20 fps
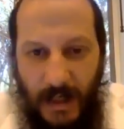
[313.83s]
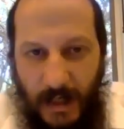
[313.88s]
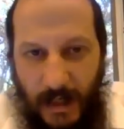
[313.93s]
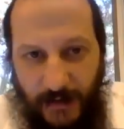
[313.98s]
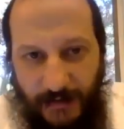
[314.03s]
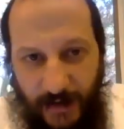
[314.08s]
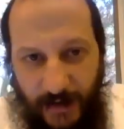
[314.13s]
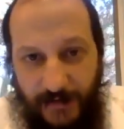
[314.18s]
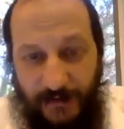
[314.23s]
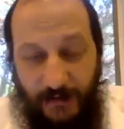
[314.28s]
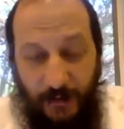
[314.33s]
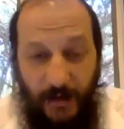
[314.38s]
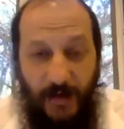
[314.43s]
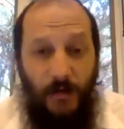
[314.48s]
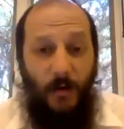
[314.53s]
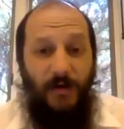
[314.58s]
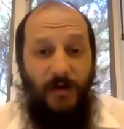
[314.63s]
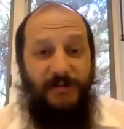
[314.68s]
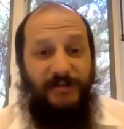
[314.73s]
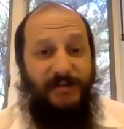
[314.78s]
So the story
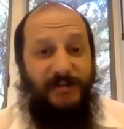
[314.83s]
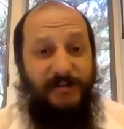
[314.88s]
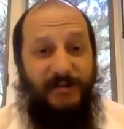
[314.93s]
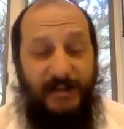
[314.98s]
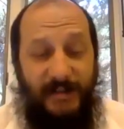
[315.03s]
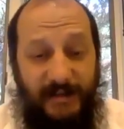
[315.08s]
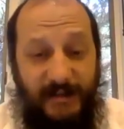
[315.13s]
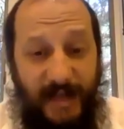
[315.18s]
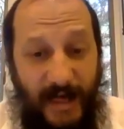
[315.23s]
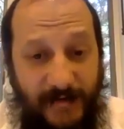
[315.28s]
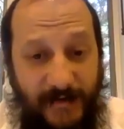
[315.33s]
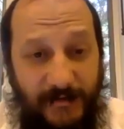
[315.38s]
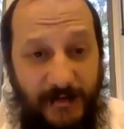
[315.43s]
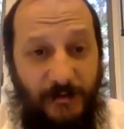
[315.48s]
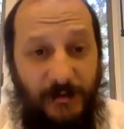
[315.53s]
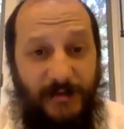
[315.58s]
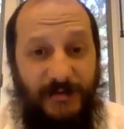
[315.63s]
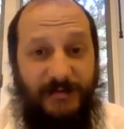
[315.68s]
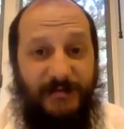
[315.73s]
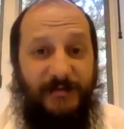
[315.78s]
was, David
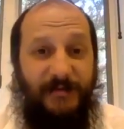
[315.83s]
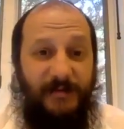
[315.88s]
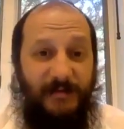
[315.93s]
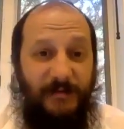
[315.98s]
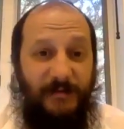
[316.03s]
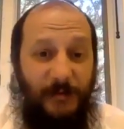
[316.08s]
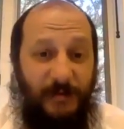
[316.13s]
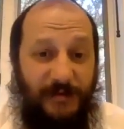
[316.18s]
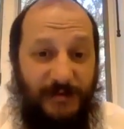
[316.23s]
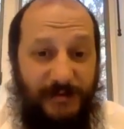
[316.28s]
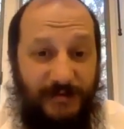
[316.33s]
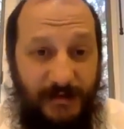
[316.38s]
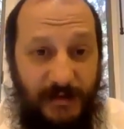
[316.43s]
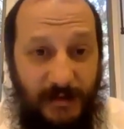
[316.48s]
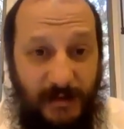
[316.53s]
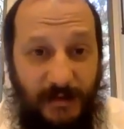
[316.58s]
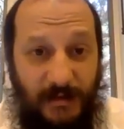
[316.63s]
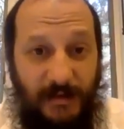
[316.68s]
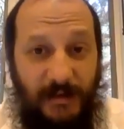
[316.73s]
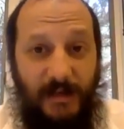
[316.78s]
was
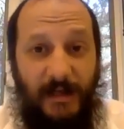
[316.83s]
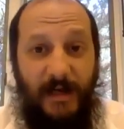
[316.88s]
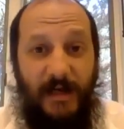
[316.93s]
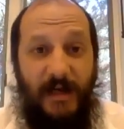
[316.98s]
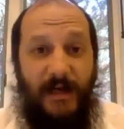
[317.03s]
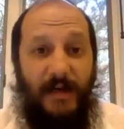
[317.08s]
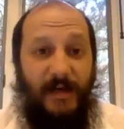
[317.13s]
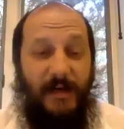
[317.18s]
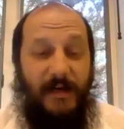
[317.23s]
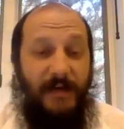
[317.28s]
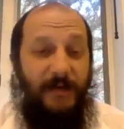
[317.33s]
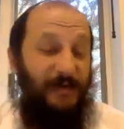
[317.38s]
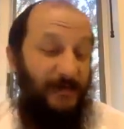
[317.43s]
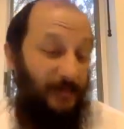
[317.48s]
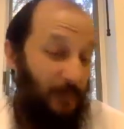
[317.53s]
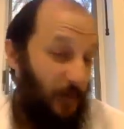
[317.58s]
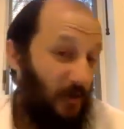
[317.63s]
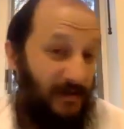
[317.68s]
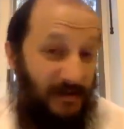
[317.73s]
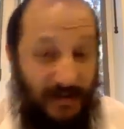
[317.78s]
still, he was
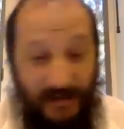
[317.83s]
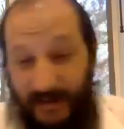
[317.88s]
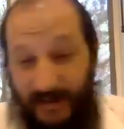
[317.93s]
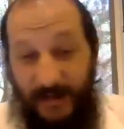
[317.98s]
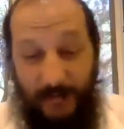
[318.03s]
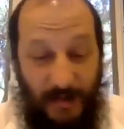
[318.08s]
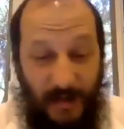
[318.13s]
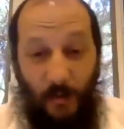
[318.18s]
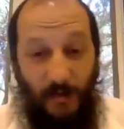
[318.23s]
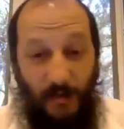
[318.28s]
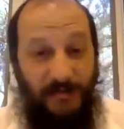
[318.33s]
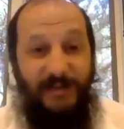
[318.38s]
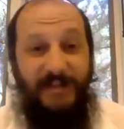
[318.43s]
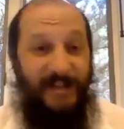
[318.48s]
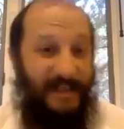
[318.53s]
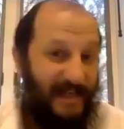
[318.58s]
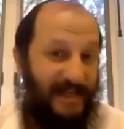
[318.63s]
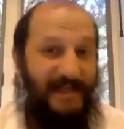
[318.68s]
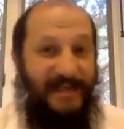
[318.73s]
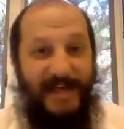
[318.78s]
appointed a king, but he wasn't
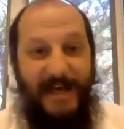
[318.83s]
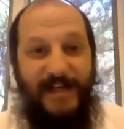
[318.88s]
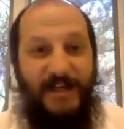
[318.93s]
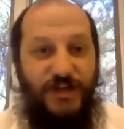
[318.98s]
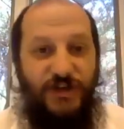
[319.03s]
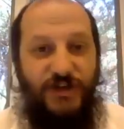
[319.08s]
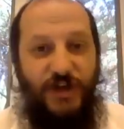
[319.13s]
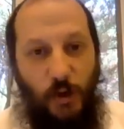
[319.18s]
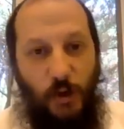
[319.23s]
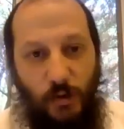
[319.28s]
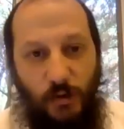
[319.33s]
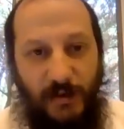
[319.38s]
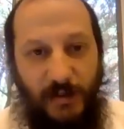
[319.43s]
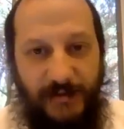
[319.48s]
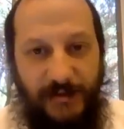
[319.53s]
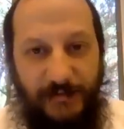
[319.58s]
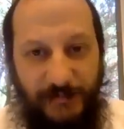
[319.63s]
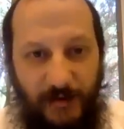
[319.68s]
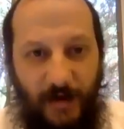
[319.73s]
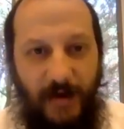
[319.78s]
king yet. Shaul,
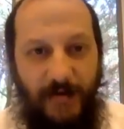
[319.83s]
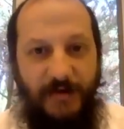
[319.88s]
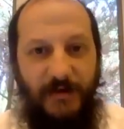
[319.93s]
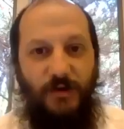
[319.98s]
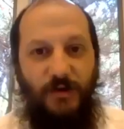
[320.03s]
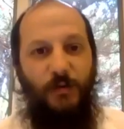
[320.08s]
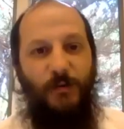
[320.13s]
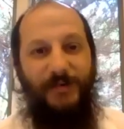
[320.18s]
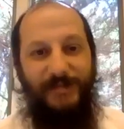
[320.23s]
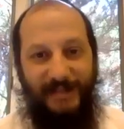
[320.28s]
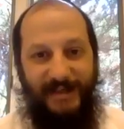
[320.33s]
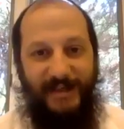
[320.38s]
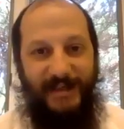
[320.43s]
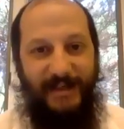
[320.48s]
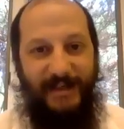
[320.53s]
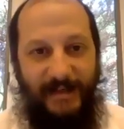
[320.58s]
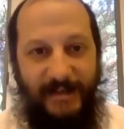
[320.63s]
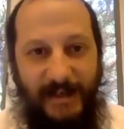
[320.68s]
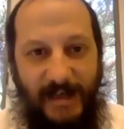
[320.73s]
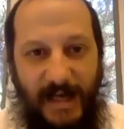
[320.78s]
his father-in-law, was
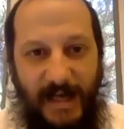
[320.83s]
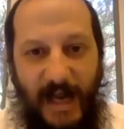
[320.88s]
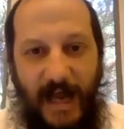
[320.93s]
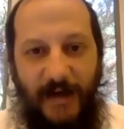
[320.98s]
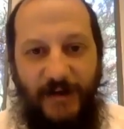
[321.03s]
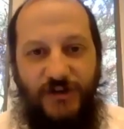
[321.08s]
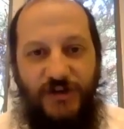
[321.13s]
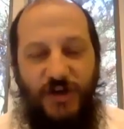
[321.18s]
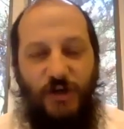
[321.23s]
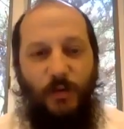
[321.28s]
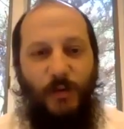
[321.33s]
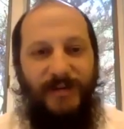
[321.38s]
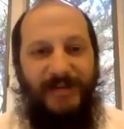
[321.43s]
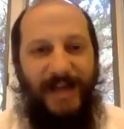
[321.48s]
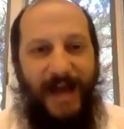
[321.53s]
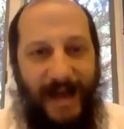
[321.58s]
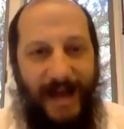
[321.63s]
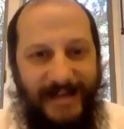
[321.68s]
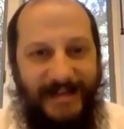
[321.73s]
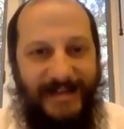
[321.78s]
king, and Shaul was
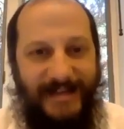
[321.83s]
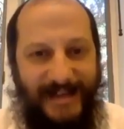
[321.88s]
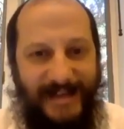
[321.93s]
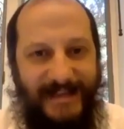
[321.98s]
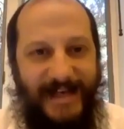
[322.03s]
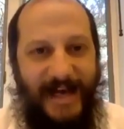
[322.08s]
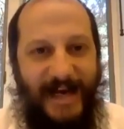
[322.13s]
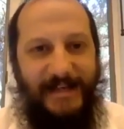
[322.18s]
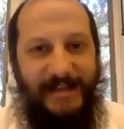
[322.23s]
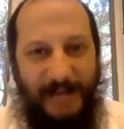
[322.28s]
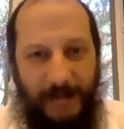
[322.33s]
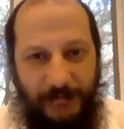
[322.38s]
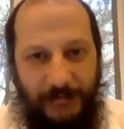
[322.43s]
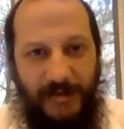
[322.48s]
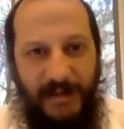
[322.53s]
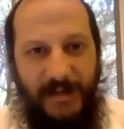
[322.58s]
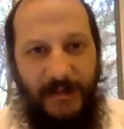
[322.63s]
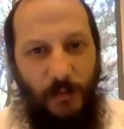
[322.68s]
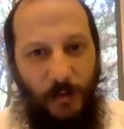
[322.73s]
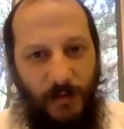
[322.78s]
hunting down
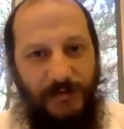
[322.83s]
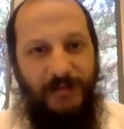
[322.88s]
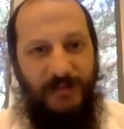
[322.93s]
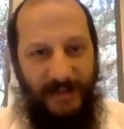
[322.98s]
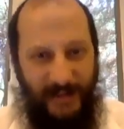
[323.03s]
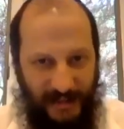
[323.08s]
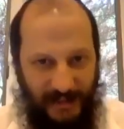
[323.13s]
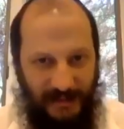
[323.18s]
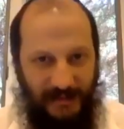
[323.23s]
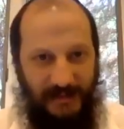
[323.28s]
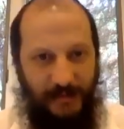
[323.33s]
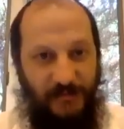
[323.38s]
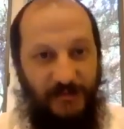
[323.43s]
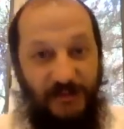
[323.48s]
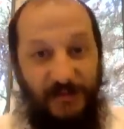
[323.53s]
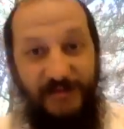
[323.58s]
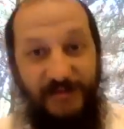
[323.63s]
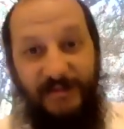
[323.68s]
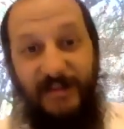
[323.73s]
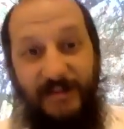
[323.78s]
David. He wanted to kill him. So
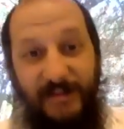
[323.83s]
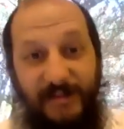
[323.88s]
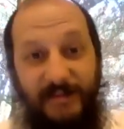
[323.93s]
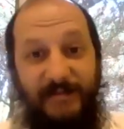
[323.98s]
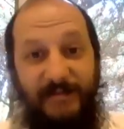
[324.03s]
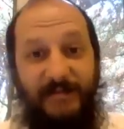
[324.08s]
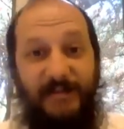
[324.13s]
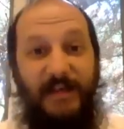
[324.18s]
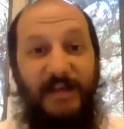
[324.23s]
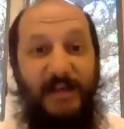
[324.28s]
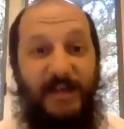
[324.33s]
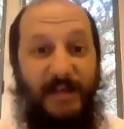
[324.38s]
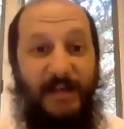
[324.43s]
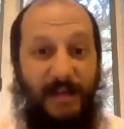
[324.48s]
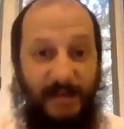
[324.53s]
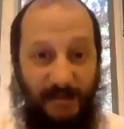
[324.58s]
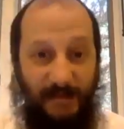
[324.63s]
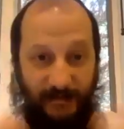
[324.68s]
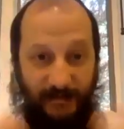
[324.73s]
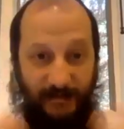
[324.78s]
he sent
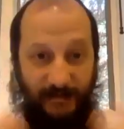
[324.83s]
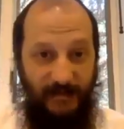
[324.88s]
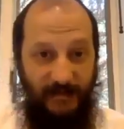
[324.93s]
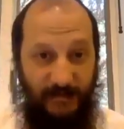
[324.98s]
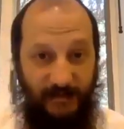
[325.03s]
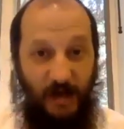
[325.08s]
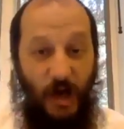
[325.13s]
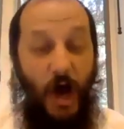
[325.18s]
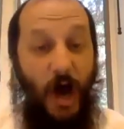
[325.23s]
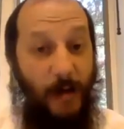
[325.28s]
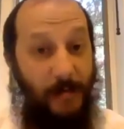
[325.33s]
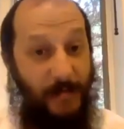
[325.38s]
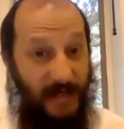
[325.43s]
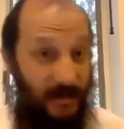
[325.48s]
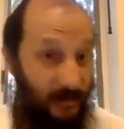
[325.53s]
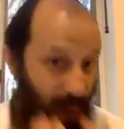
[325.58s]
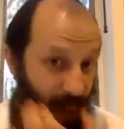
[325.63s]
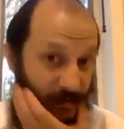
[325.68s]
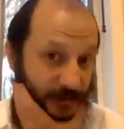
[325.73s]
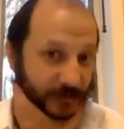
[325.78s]
his
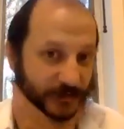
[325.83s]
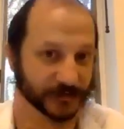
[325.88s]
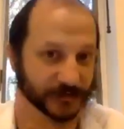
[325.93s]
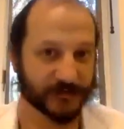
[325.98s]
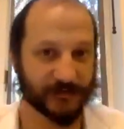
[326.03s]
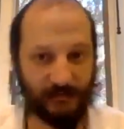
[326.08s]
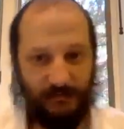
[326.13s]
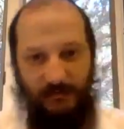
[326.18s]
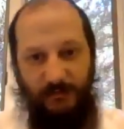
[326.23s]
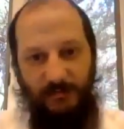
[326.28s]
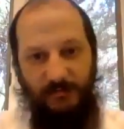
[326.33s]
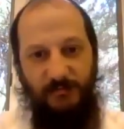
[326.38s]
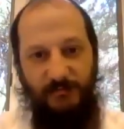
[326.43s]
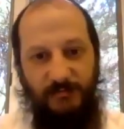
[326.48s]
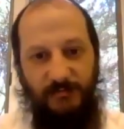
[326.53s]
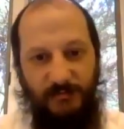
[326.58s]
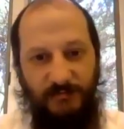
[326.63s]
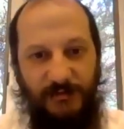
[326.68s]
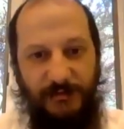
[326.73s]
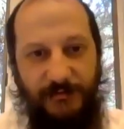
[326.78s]
army to
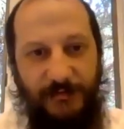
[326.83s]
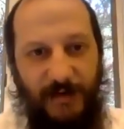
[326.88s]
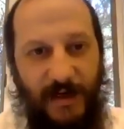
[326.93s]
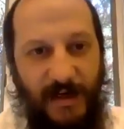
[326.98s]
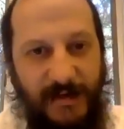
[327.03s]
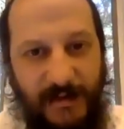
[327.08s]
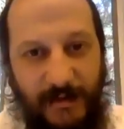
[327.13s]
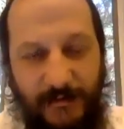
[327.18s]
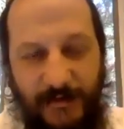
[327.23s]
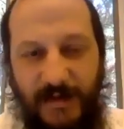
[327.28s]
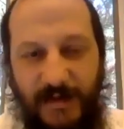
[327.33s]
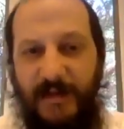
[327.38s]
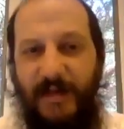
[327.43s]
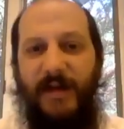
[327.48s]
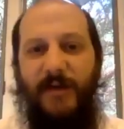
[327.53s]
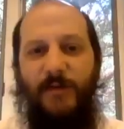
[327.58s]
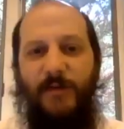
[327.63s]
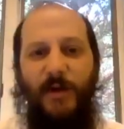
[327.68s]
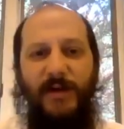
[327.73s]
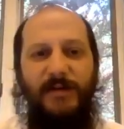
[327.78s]
find David.
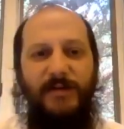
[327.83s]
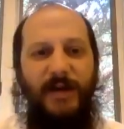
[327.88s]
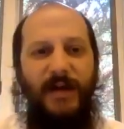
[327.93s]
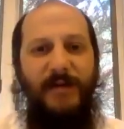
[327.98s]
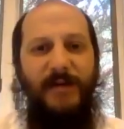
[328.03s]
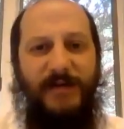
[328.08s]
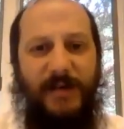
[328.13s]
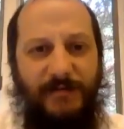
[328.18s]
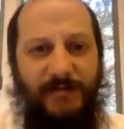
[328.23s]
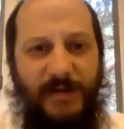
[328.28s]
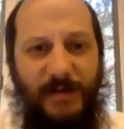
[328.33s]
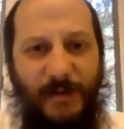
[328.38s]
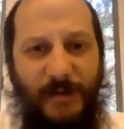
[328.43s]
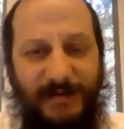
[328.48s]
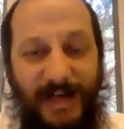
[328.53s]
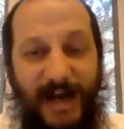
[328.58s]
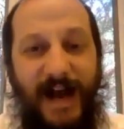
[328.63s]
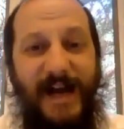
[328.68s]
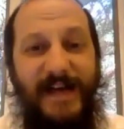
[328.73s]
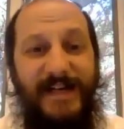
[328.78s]
And one time David was
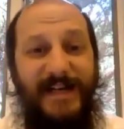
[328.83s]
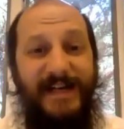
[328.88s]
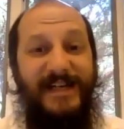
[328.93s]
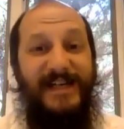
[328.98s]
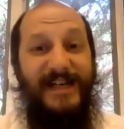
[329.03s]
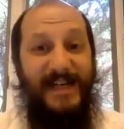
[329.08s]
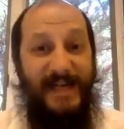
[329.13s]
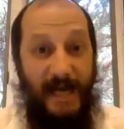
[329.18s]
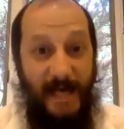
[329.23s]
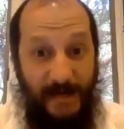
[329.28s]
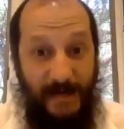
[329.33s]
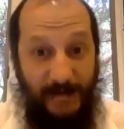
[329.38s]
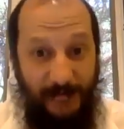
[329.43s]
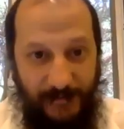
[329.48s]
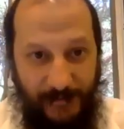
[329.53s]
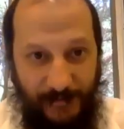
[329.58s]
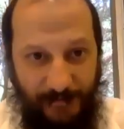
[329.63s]
hiding in a cave.